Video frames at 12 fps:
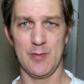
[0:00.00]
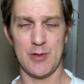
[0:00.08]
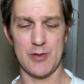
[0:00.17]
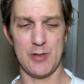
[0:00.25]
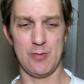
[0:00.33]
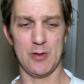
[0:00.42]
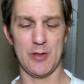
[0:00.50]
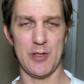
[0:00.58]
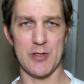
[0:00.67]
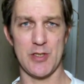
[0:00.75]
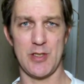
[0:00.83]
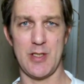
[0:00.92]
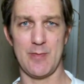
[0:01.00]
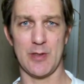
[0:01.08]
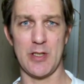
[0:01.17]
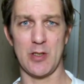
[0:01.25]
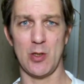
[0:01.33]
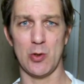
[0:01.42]
Because it really doesn't never
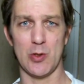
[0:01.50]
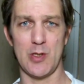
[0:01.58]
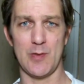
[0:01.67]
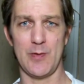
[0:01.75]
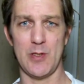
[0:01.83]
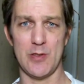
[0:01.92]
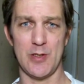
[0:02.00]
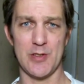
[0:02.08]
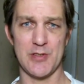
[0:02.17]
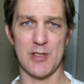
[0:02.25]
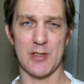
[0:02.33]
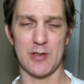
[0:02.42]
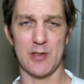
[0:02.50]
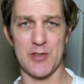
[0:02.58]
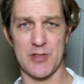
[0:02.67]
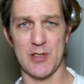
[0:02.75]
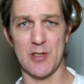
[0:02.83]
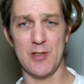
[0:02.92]
get cold enough here that it's not going to
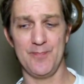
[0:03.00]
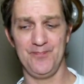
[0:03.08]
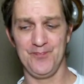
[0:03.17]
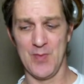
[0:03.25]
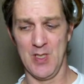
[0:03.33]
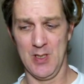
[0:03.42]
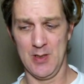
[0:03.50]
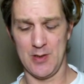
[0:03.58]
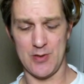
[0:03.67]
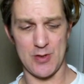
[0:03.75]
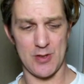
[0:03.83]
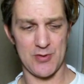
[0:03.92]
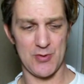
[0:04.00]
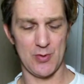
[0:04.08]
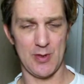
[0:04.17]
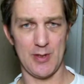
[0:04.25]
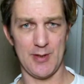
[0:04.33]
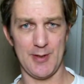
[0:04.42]
start. There's also
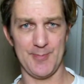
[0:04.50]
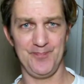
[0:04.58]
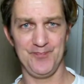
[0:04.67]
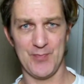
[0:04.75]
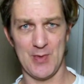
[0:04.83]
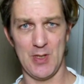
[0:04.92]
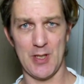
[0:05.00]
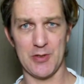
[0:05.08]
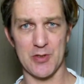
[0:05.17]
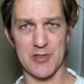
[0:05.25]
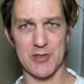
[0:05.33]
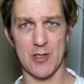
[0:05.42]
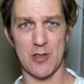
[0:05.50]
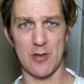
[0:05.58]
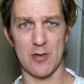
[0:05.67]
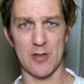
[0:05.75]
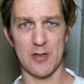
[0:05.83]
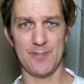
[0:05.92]
a electric starter
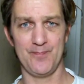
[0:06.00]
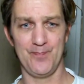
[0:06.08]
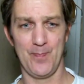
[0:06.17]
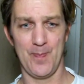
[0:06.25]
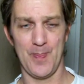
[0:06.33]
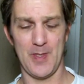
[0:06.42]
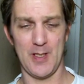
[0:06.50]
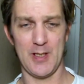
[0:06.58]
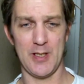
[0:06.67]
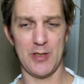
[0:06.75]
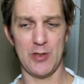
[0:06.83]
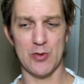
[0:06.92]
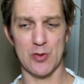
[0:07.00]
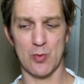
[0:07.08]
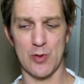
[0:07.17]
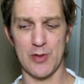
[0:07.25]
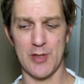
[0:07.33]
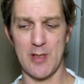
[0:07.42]
on it. I had to use it
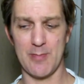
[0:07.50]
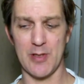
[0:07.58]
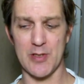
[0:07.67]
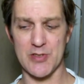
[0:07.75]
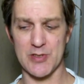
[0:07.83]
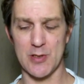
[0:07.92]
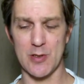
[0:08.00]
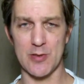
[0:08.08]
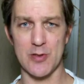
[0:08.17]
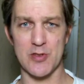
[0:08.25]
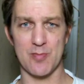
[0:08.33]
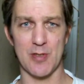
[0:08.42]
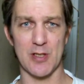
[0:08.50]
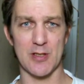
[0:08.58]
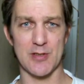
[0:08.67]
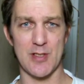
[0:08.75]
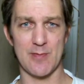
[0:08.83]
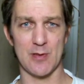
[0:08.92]
one time to get it started this spring. I
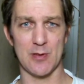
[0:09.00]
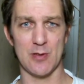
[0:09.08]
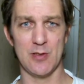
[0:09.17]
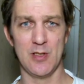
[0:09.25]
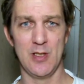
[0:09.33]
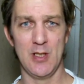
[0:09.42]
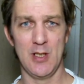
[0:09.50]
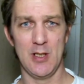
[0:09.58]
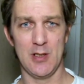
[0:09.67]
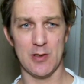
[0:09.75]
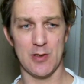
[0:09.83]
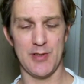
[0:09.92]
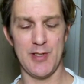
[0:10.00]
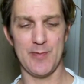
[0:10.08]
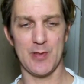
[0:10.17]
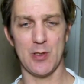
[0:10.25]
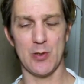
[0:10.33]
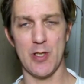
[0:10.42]
was having a little
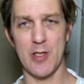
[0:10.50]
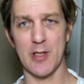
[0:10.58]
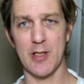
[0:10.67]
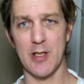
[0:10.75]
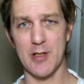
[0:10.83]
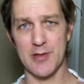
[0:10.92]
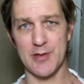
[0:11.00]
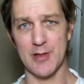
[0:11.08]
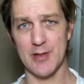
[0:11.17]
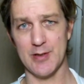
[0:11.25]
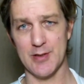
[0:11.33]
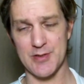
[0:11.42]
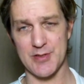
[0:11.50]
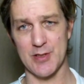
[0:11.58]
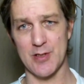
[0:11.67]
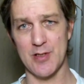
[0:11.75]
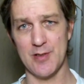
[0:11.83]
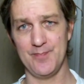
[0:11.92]
difficulty to get it to
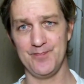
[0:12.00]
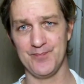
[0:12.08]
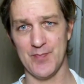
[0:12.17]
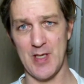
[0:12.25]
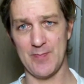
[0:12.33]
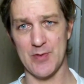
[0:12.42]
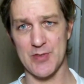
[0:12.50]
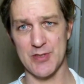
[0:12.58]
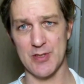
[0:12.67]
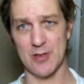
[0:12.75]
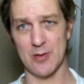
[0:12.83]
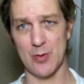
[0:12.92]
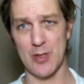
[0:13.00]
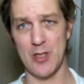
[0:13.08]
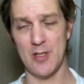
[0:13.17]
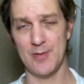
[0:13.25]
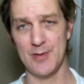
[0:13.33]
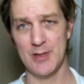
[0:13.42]
start after it sit all winter.